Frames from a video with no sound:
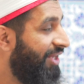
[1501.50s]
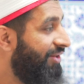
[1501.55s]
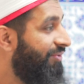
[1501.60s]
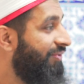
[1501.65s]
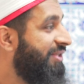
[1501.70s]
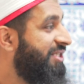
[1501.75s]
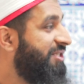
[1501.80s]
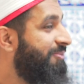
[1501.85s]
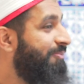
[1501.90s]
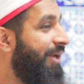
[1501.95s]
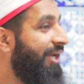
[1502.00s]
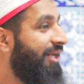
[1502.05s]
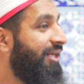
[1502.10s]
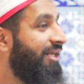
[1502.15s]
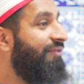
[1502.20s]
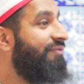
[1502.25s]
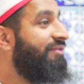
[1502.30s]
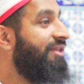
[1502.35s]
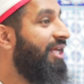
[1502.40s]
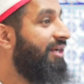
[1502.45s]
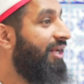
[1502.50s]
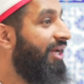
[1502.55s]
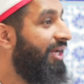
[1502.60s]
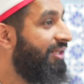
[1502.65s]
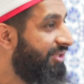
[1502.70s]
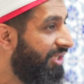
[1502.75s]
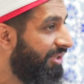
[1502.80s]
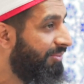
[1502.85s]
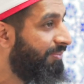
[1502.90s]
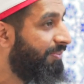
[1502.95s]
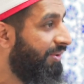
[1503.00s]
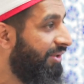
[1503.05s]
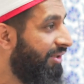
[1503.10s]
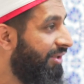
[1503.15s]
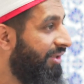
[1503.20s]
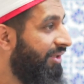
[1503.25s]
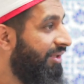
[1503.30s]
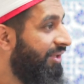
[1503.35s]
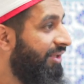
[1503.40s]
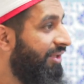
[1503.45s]
that respect, give that adab.
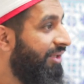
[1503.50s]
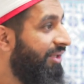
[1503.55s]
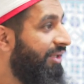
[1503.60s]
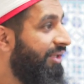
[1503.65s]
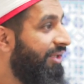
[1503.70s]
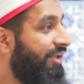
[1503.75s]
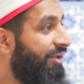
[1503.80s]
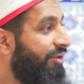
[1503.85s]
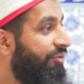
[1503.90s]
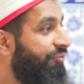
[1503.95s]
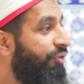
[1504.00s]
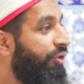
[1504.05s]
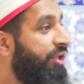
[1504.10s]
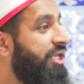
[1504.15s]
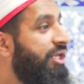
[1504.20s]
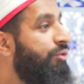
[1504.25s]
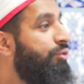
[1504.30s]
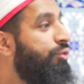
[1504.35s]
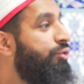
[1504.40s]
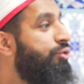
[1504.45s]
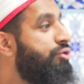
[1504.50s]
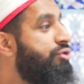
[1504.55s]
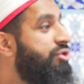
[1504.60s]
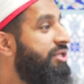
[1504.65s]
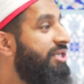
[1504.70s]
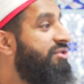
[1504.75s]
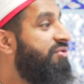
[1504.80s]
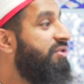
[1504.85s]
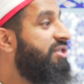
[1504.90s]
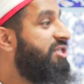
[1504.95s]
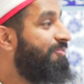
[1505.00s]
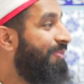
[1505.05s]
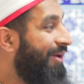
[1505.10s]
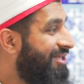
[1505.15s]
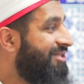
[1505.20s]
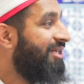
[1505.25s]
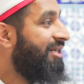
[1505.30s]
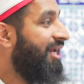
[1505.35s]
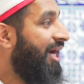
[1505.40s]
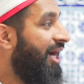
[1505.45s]
For he who does
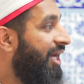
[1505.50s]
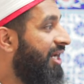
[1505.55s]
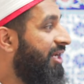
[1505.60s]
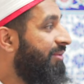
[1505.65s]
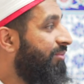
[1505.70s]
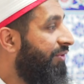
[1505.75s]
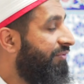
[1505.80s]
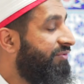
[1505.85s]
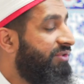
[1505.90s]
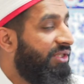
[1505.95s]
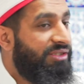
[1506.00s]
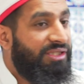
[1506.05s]
disrespects an alim of the